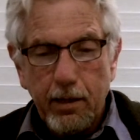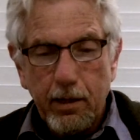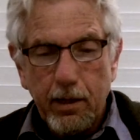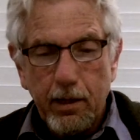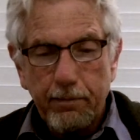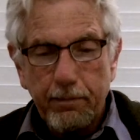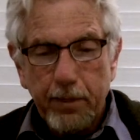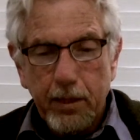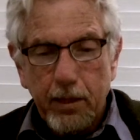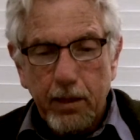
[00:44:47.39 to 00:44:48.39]
Uh,
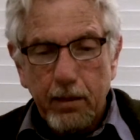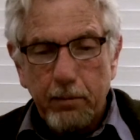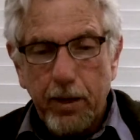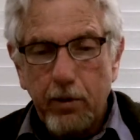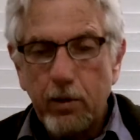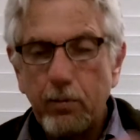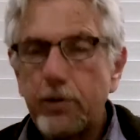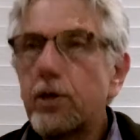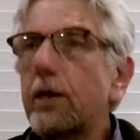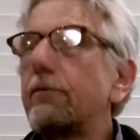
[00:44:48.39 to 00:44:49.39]
better that we
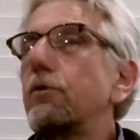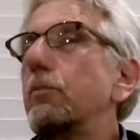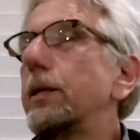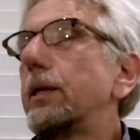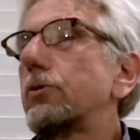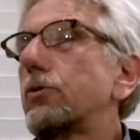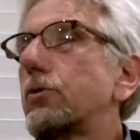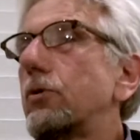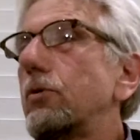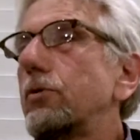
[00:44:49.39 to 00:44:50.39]
take a few minutes
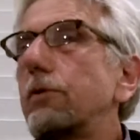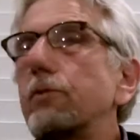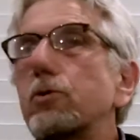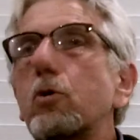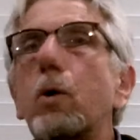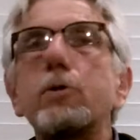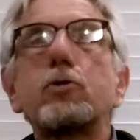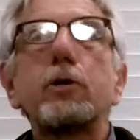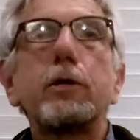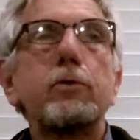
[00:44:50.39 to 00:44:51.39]
to see if there's
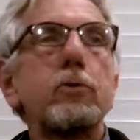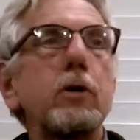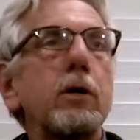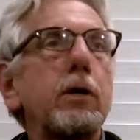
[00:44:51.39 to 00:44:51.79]
questions or,